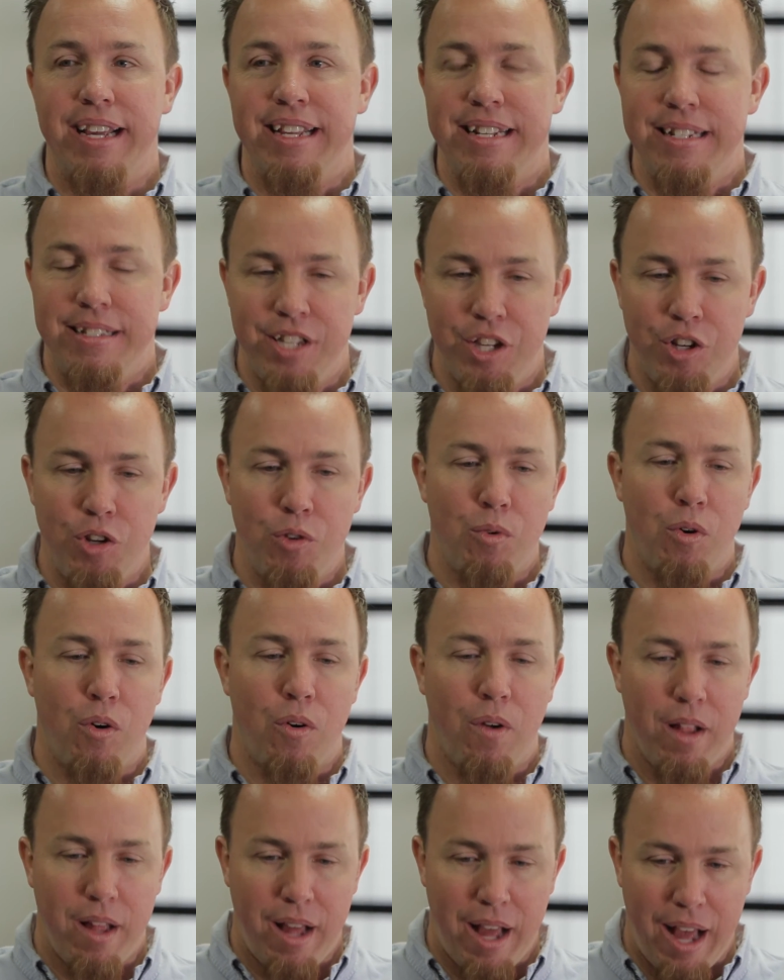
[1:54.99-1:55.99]

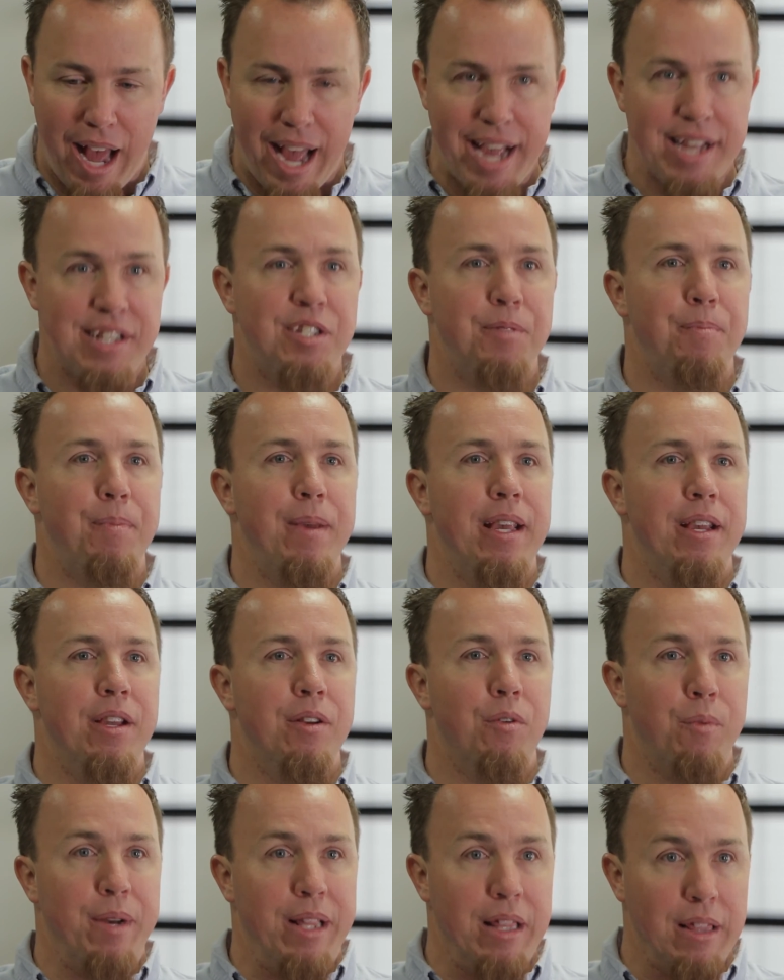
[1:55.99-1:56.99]
Continual, high
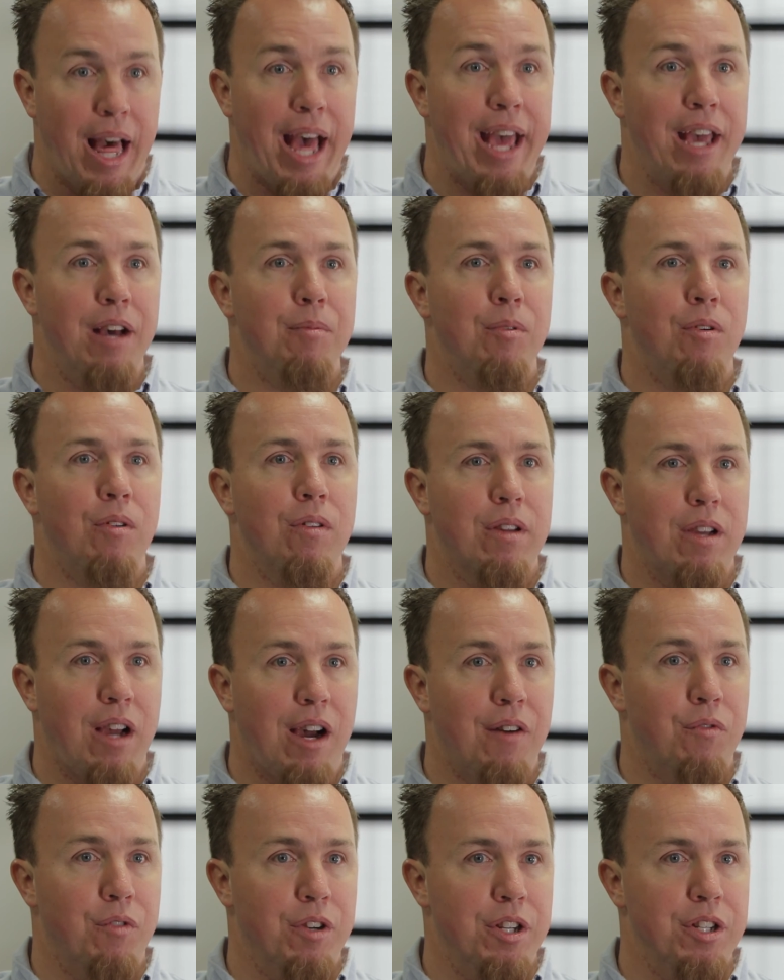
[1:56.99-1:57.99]
speed, reliable
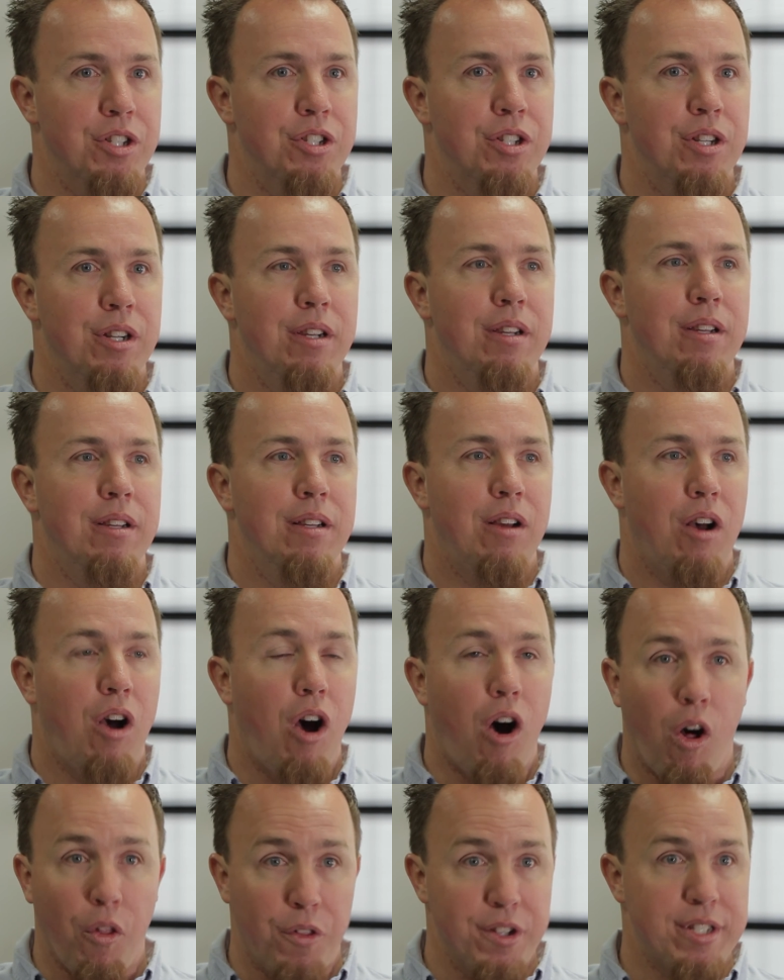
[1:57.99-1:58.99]
coverage
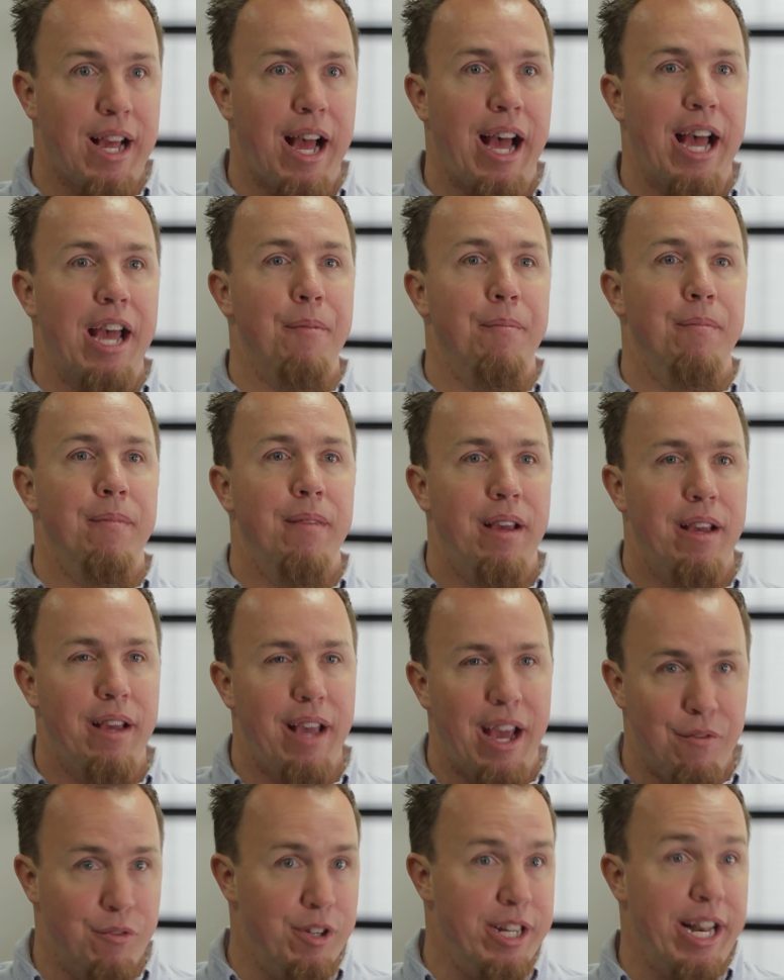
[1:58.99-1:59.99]
all the time,
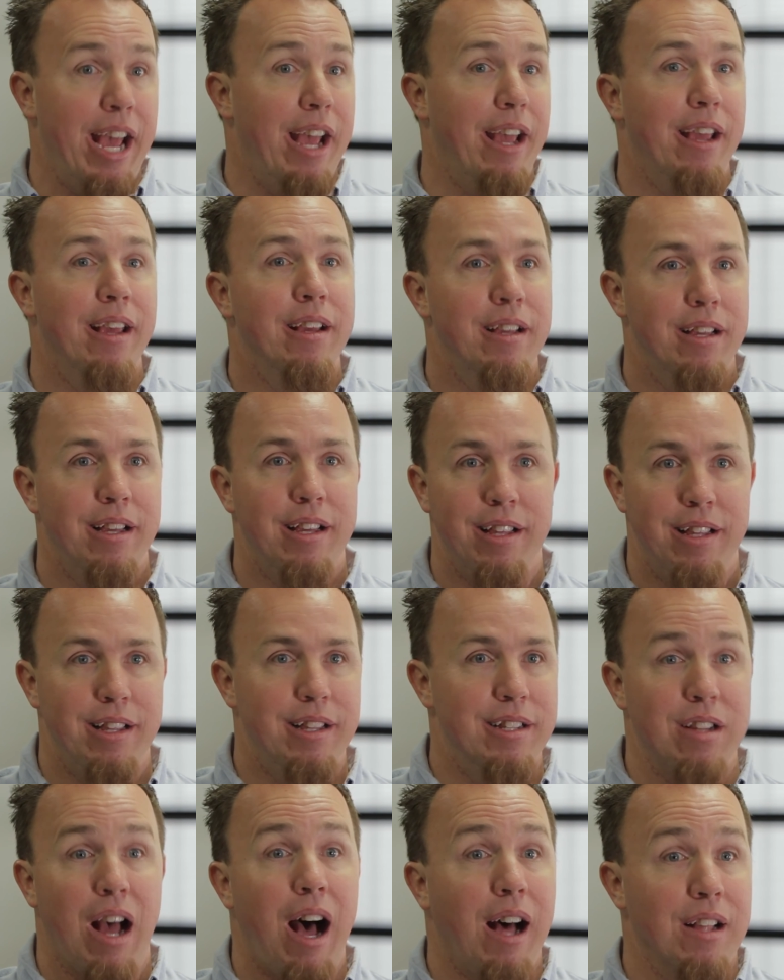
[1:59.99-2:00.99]
every day.
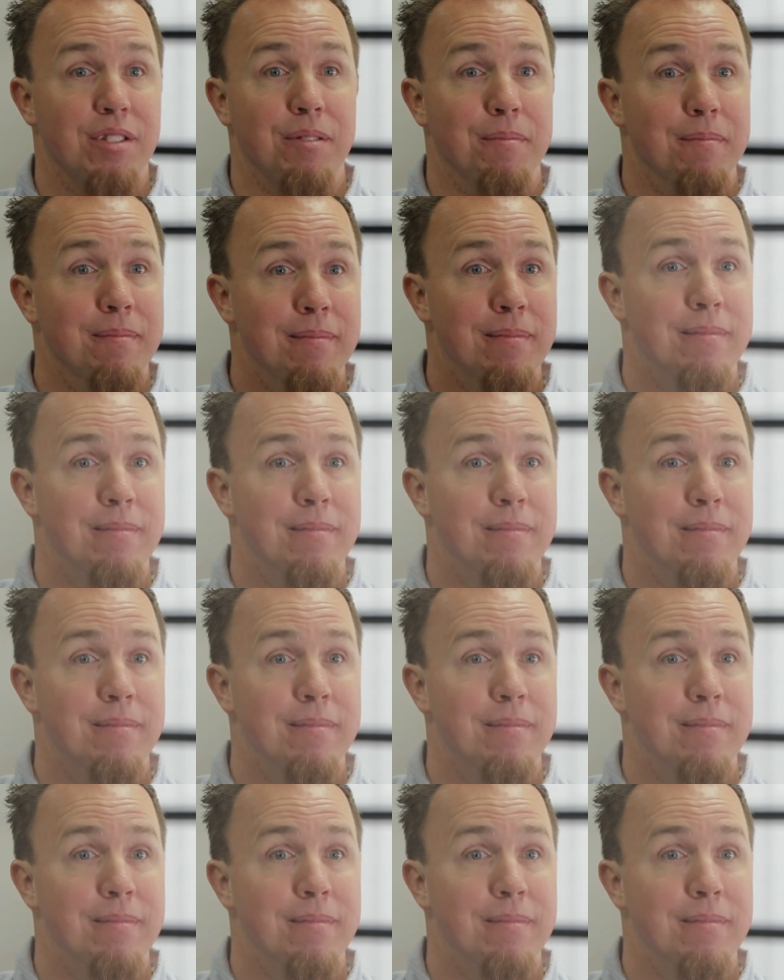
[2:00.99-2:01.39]
It's awesome.